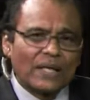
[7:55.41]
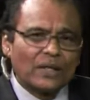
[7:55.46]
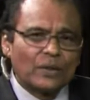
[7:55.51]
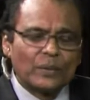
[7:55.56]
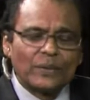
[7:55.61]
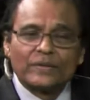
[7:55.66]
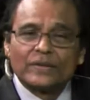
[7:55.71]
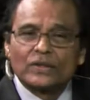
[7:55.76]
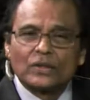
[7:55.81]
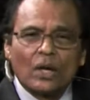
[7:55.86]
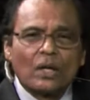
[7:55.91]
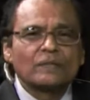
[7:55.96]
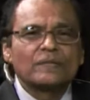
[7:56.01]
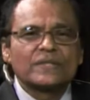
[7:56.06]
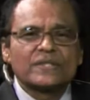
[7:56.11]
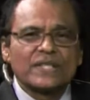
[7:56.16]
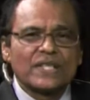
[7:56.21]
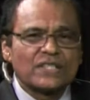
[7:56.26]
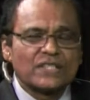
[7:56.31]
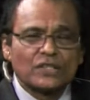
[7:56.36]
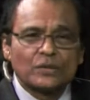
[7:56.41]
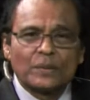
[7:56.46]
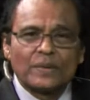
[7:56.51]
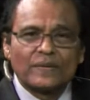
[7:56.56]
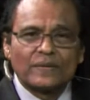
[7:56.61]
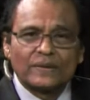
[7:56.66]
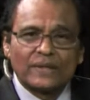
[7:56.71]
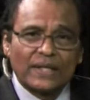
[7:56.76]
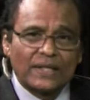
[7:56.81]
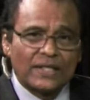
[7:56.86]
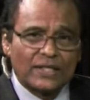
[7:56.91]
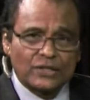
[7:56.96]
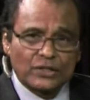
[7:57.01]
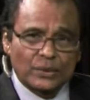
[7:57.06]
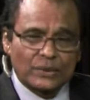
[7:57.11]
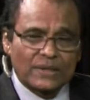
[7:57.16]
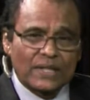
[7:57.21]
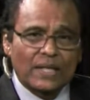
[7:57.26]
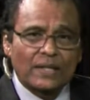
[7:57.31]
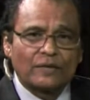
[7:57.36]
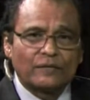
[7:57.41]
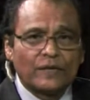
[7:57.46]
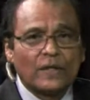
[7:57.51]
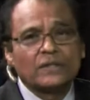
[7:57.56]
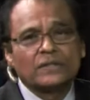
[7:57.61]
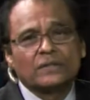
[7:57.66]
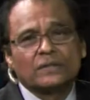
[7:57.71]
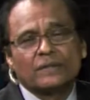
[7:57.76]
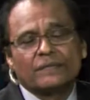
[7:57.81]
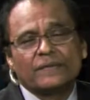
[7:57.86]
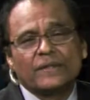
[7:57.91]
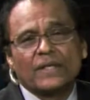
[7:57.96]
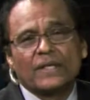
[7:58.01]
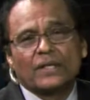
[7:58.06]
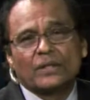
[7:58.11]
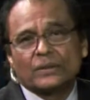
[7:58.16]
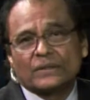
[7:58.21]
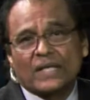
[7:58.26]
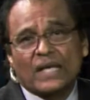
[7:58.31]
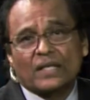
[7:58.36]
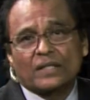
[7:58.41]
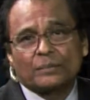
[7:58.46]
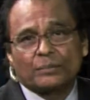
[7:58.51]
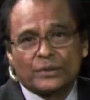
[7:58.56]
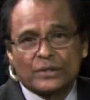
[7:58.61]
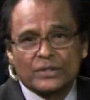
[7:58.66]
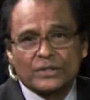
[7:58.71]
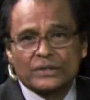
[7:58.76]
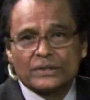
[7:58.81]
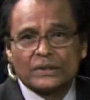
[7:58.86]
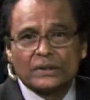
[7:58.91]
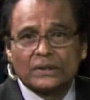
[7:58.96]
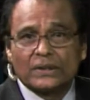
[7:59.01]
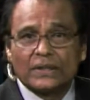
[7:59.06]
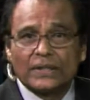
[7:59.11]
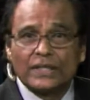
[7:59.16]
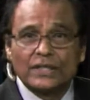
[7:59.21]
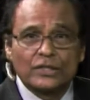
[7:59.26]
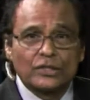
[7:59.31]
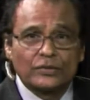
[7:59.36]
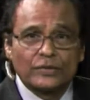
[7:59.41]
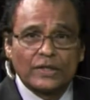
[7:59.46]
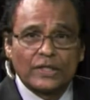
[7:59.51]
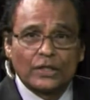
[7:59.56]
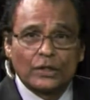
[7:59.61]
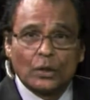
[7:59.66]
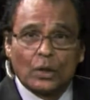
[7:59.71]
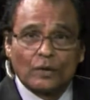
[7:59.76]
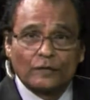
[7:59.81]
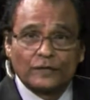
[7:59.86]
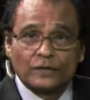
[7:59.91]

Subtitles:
We're in conversation with Nainesh Kotak, founder of the Kotak Personal Injury Law Firm,